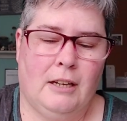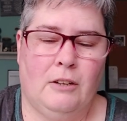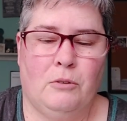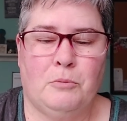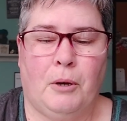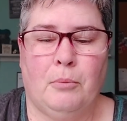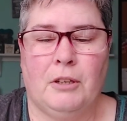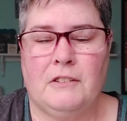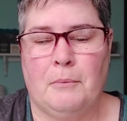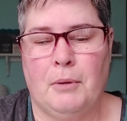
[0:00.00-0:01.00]
it was probably
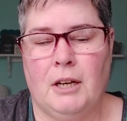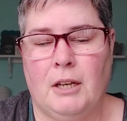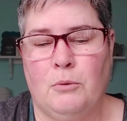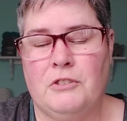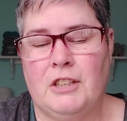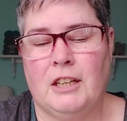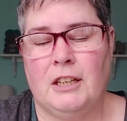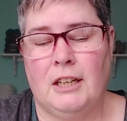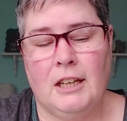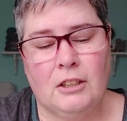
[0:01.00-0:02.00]
somebody who was taking
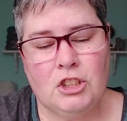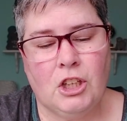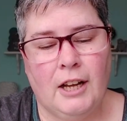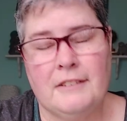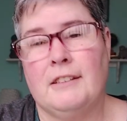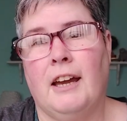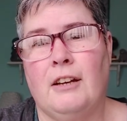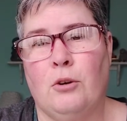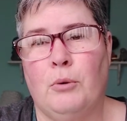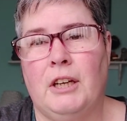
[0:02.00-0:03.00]
an English class that had
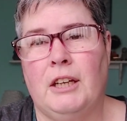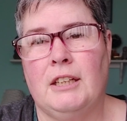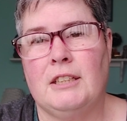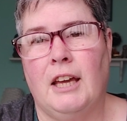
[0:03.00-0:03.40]
to read it.